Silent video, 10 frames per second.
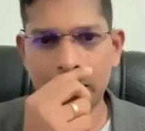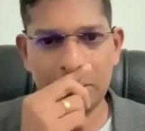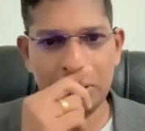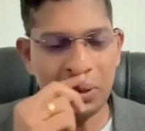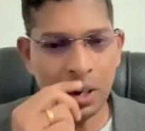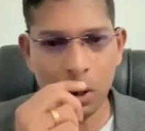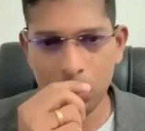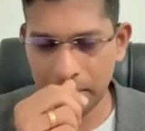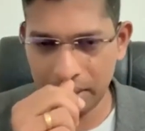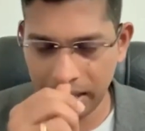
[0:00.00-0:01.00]
no
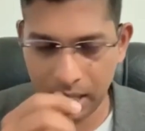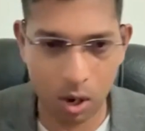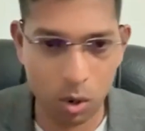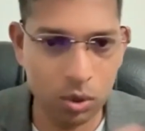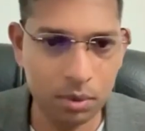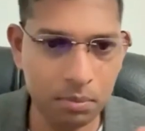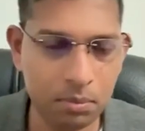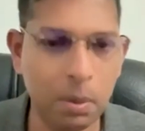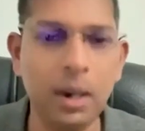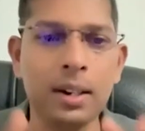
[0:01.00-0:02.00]
doubt the crown
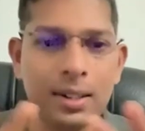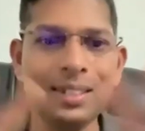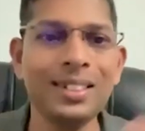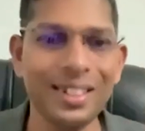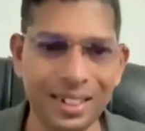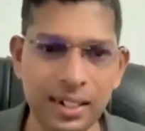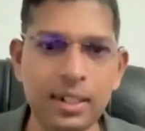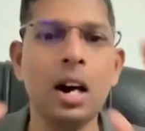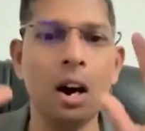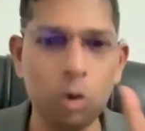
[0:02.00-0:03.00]
part, the
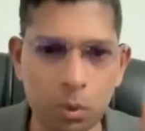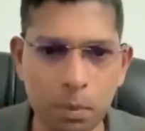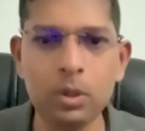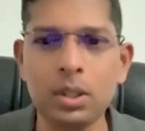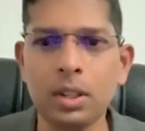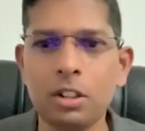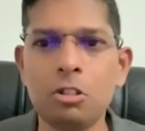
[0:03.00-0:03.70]
yield, the output,